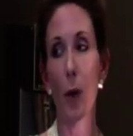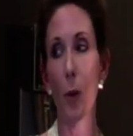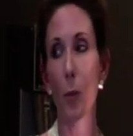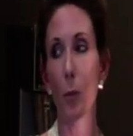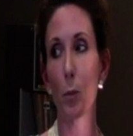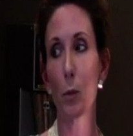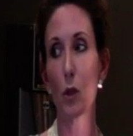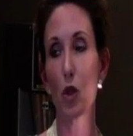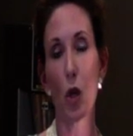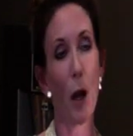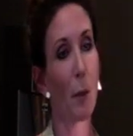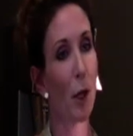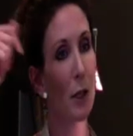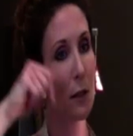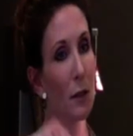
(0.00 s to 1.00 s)

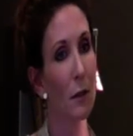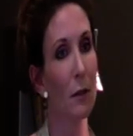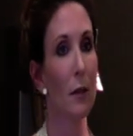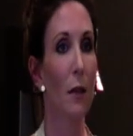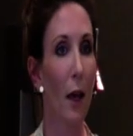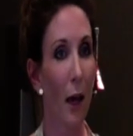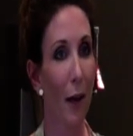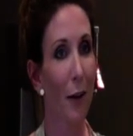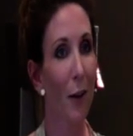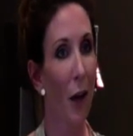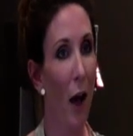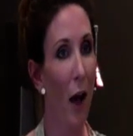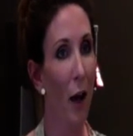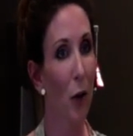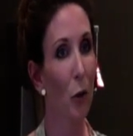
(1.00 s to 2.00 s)
strawberries to that
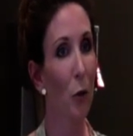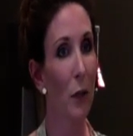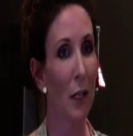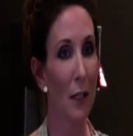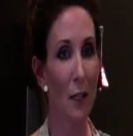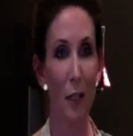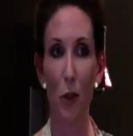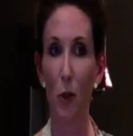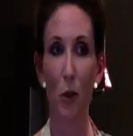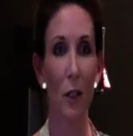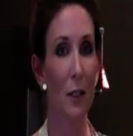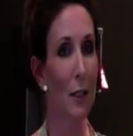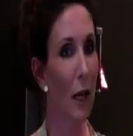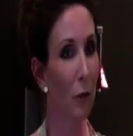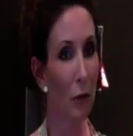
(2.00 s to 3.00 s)
granita, you could
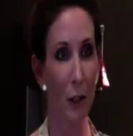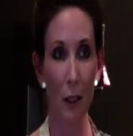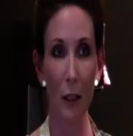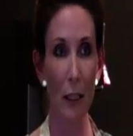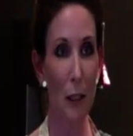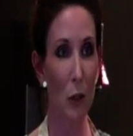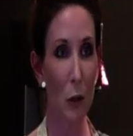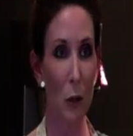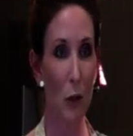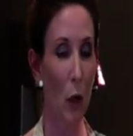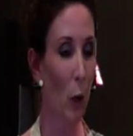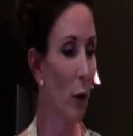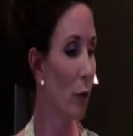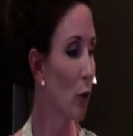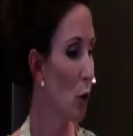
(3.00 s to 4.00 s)
definitely do so. If
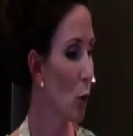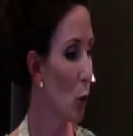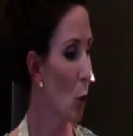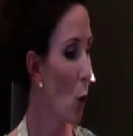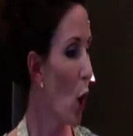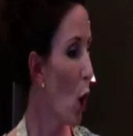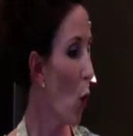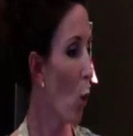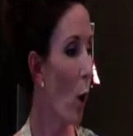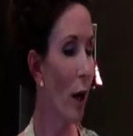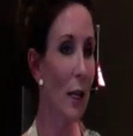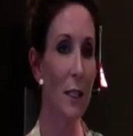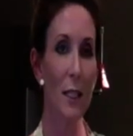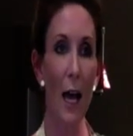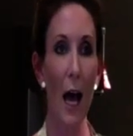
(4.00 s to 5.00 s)
you wanted to
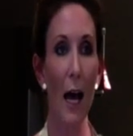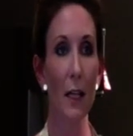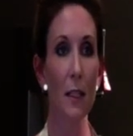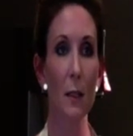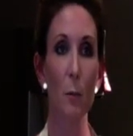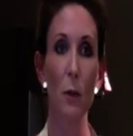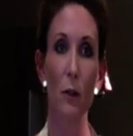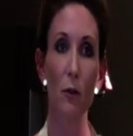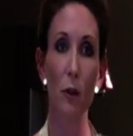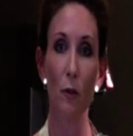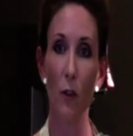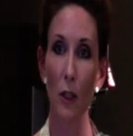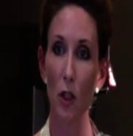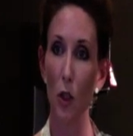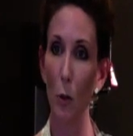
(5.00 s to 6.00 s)
add some different
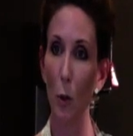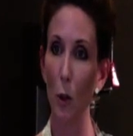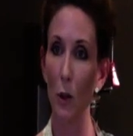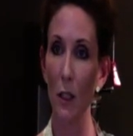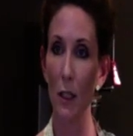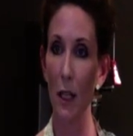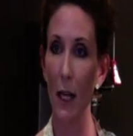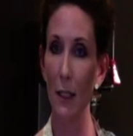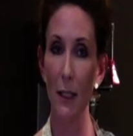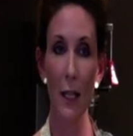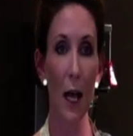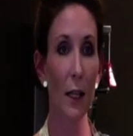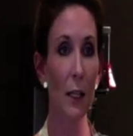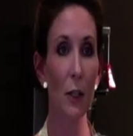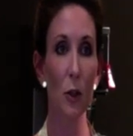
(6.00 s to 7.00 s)
vegetables to that
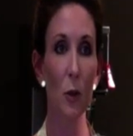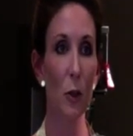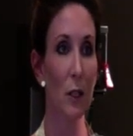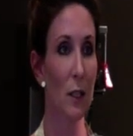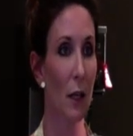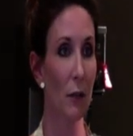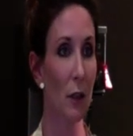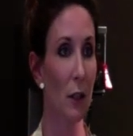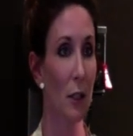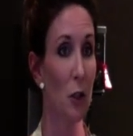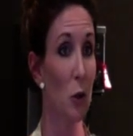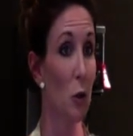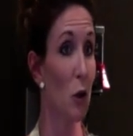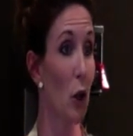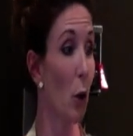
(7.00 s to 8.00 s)
salad, you could definitely do
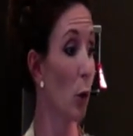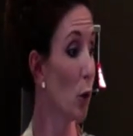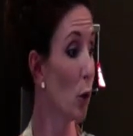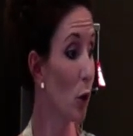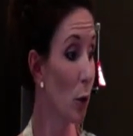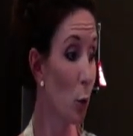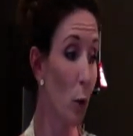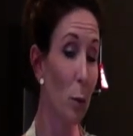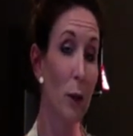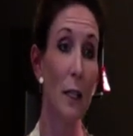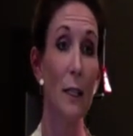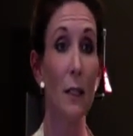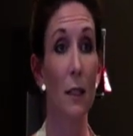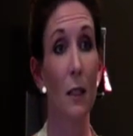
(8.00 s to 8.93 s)
so. You could replace